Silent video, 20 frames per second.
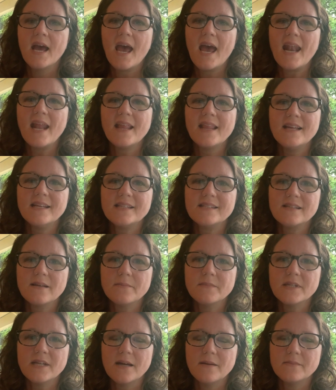And I think
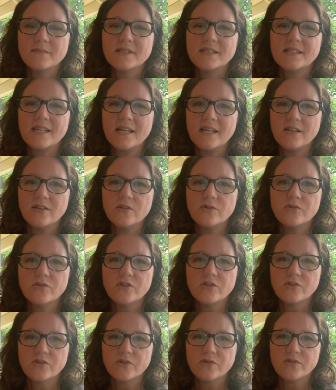sometimes Satan
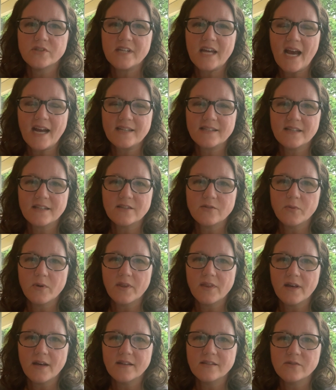uses those tactics
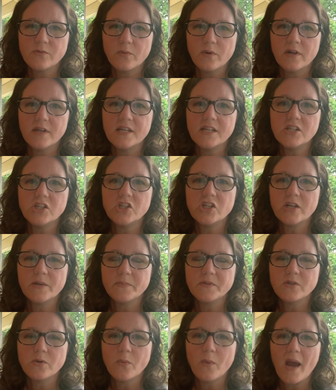with us, where he
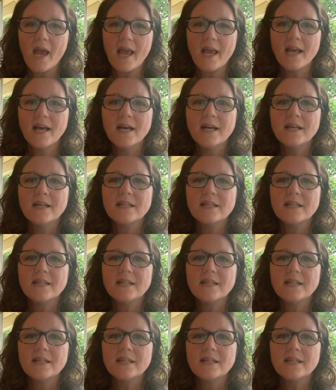chips away